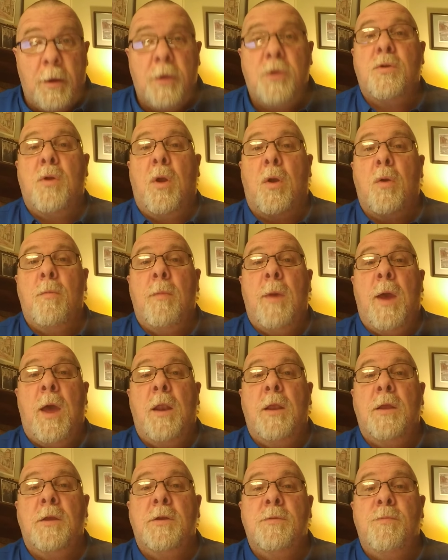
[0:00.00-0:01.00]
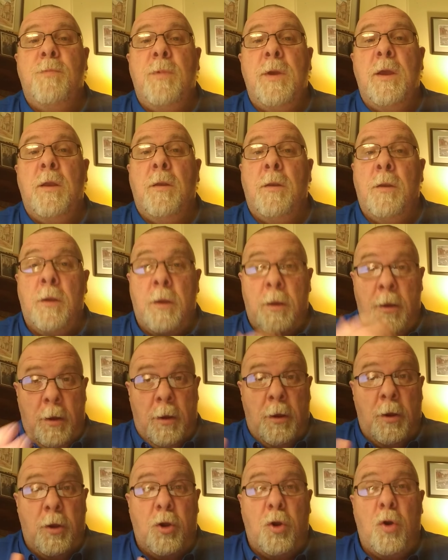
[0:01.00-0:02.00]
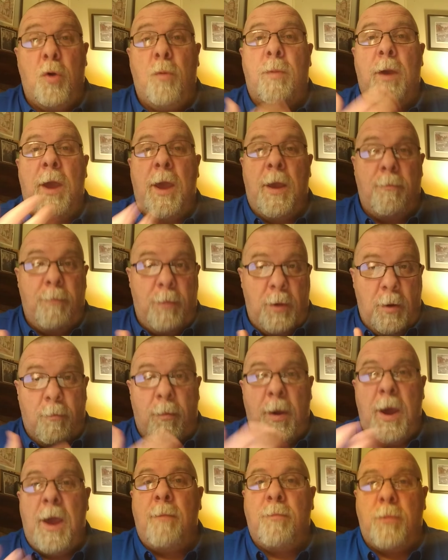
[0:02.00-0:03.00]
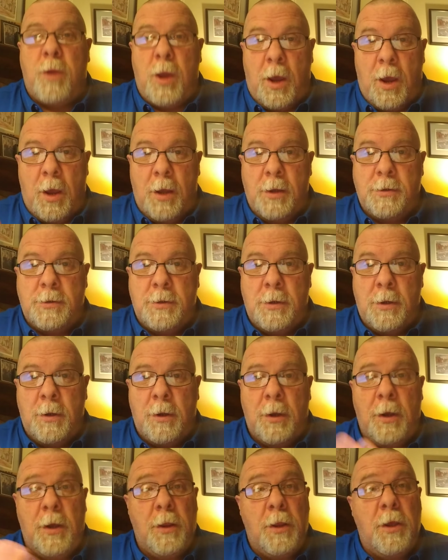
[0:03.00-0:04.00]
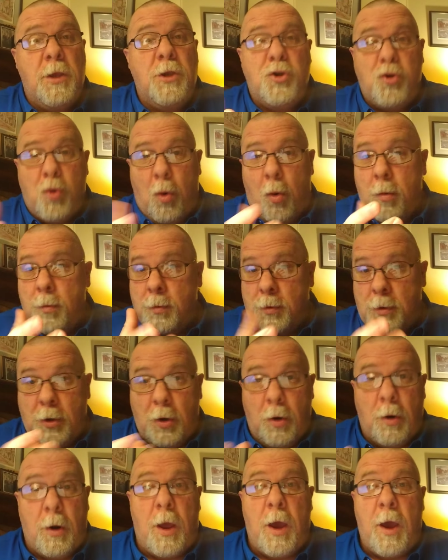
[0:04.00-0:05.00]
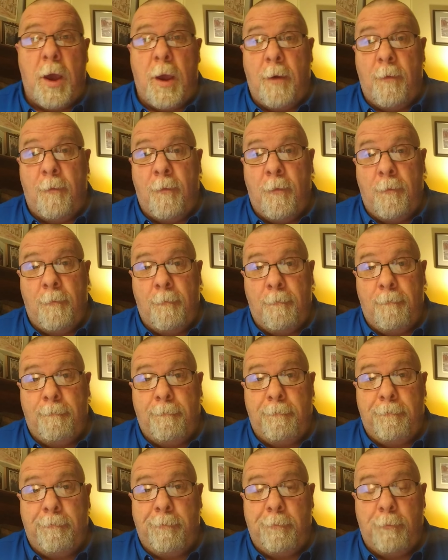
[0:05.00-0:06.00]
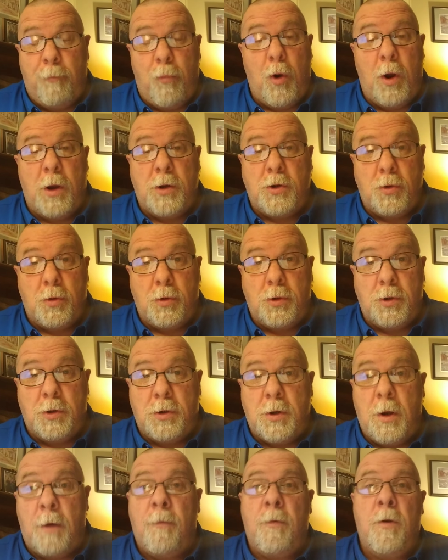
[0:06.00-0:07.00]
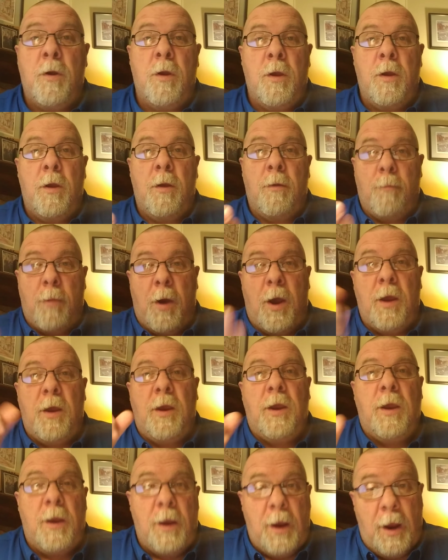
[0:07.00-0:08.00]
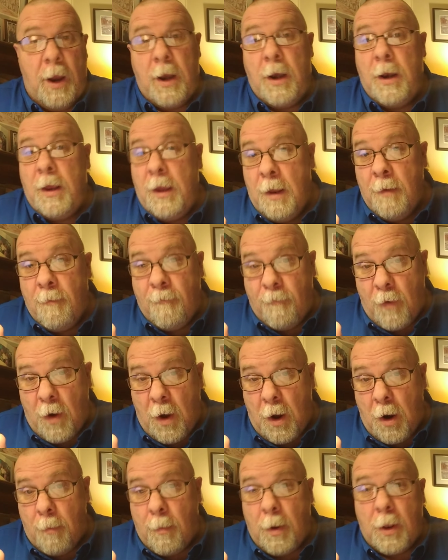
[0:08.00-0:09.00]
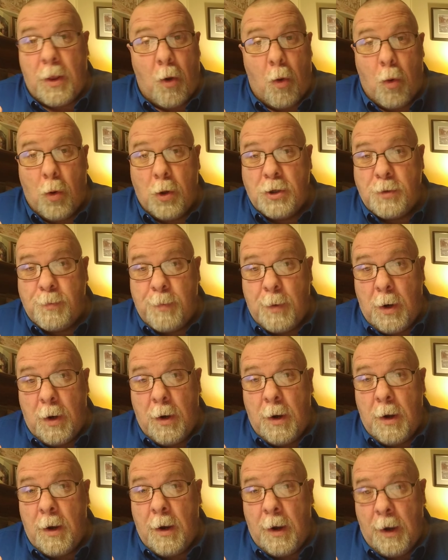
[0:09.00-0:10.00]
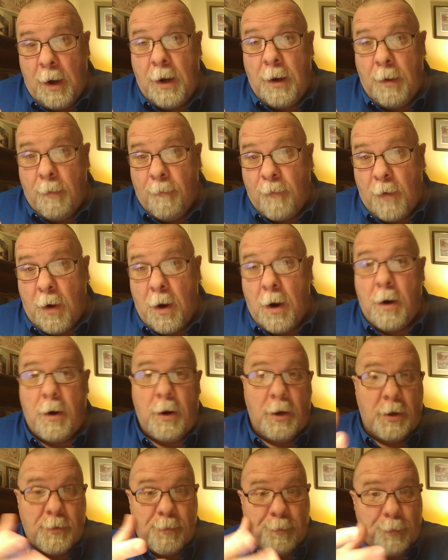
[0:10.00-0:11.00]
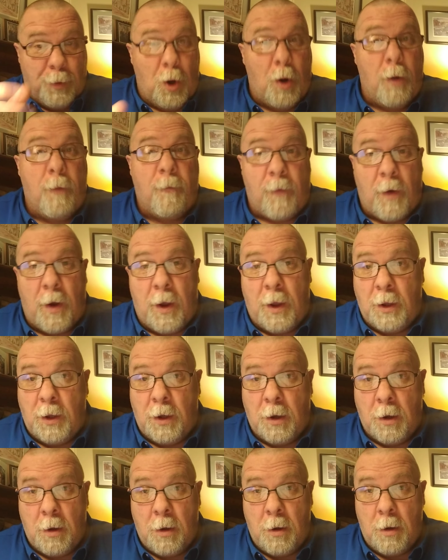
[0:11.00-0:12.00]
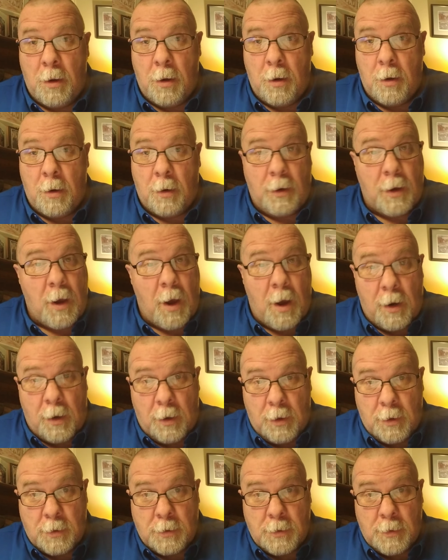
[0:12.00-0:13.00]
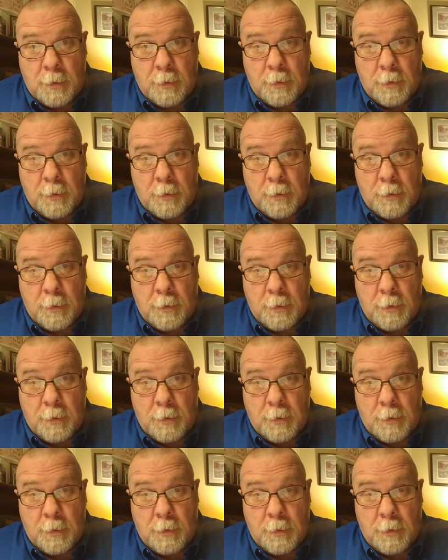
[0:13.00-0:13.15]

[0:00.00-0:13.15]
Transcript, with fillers: It's talking about it's being you're bad, being baptized in these storms of your life, pressures and stuff, by, and, and in fire, by the Holy Spirit and in fire. He's purifying you. God is.